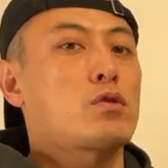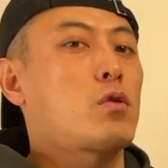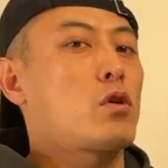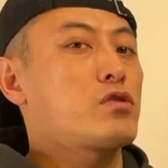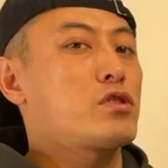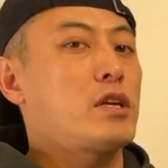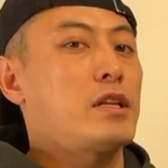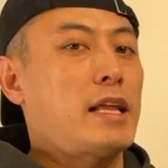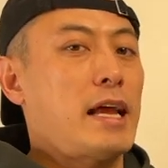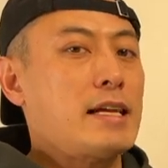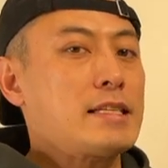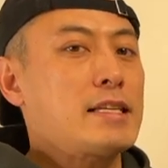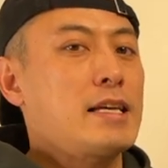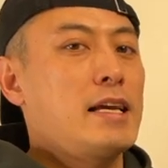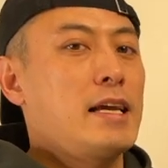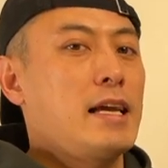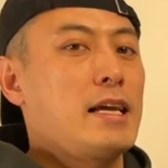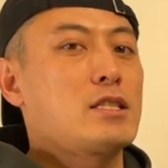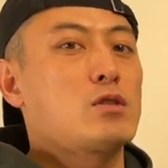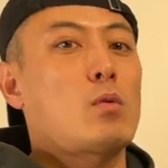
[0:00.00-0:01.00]
cross-chain DEX
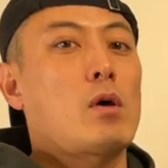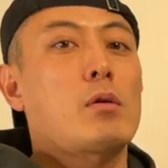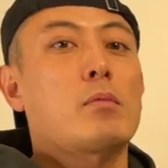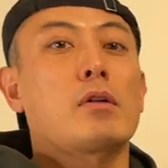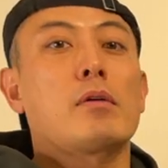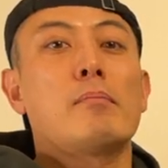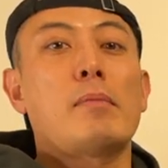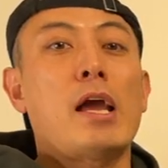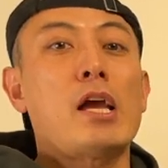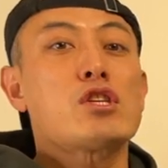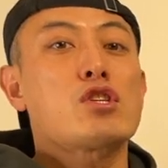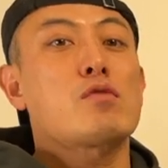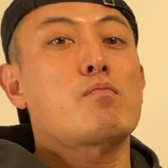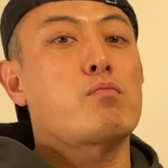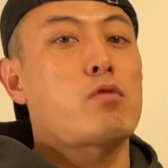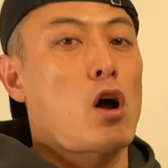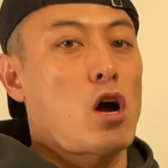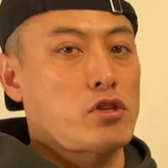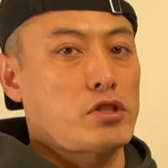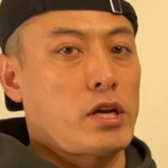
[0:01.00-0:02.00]
is one of the major
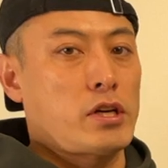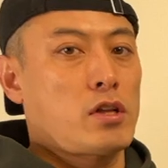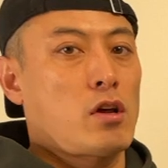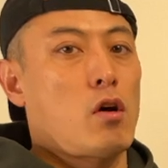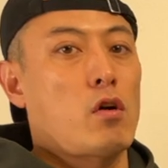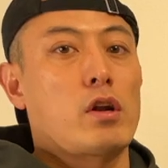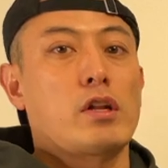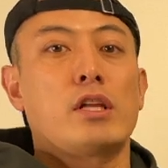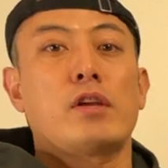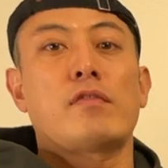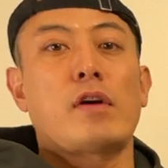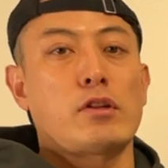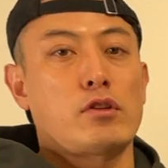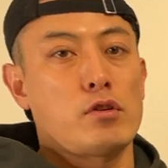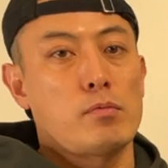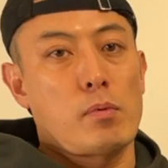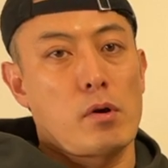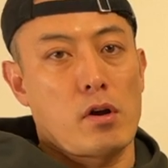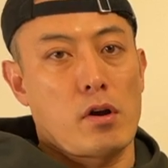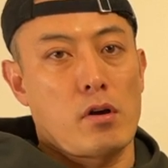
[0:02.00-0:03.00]
project on a DeFi
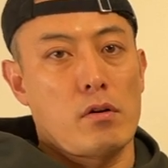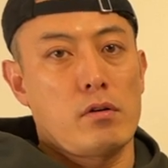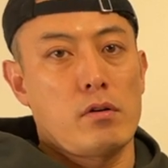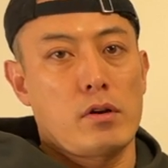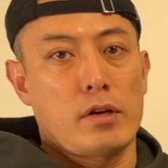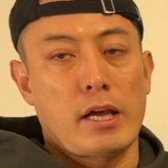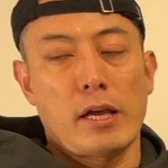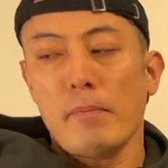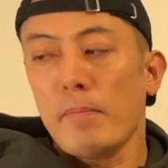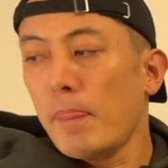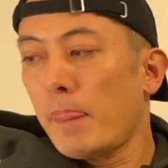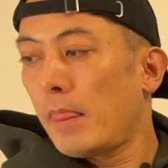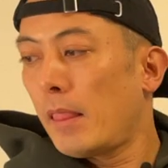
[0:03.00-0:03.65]
2.0, okay?